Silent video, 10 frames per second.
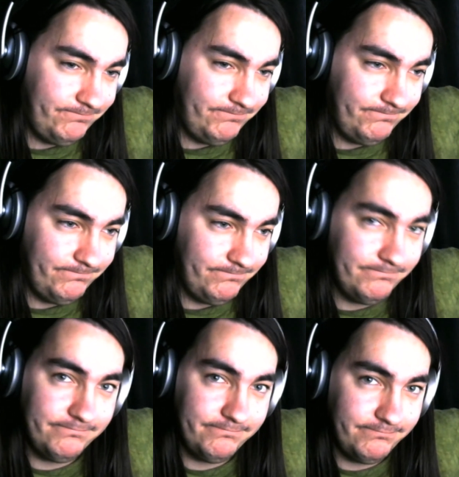
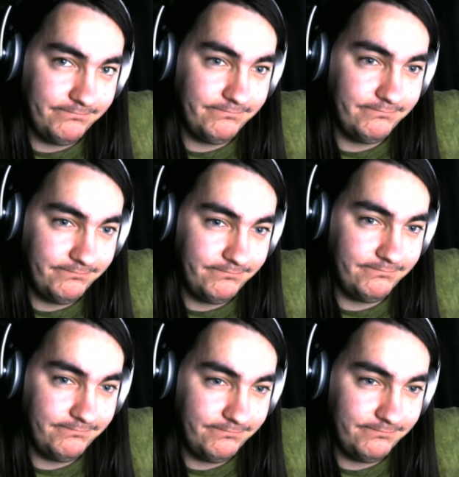
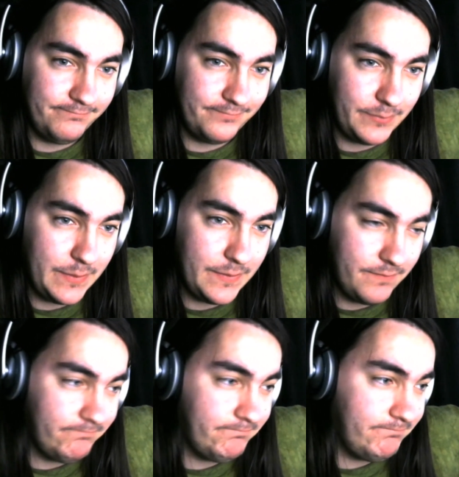
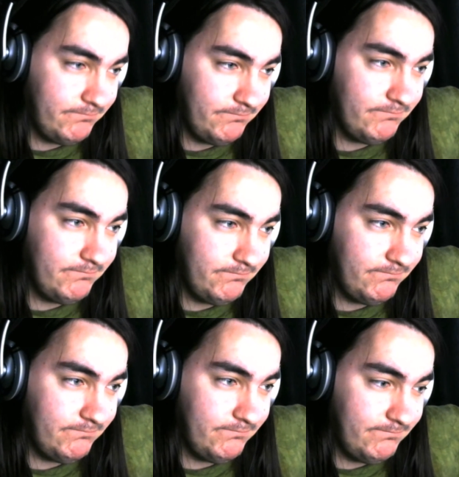
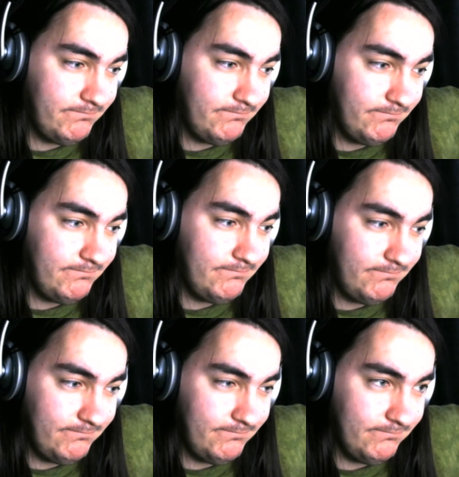
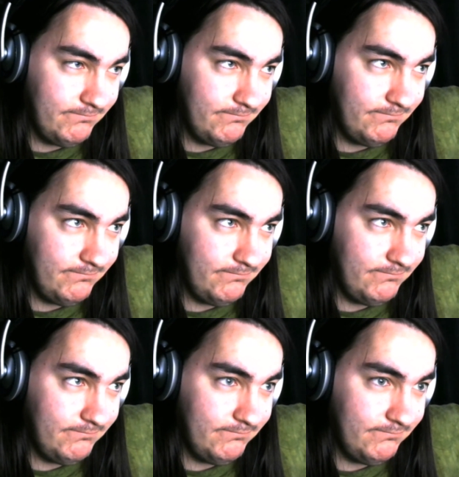
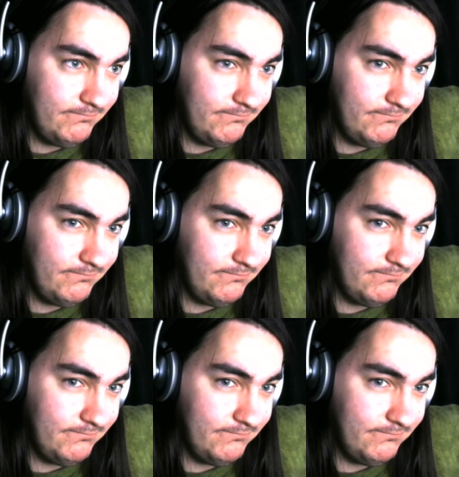(no one is talking)